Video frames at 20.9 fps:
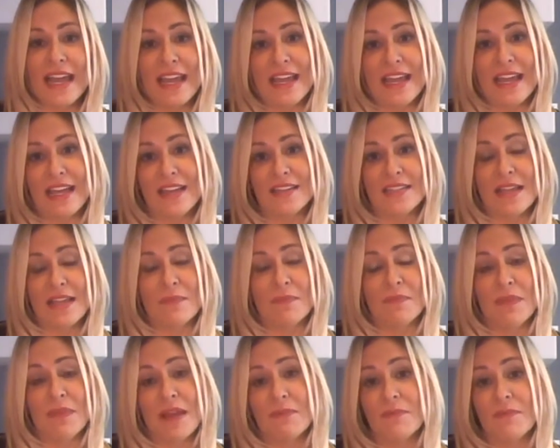and
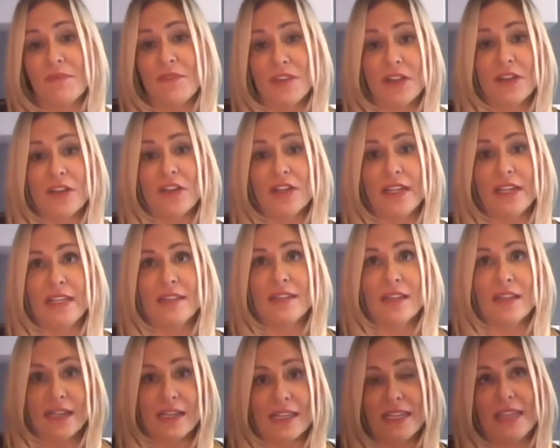I'm very
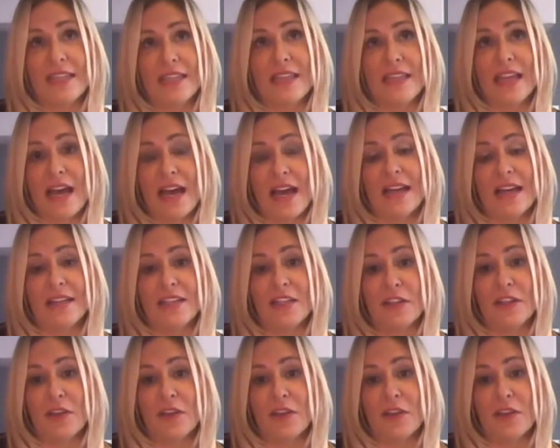lucky that,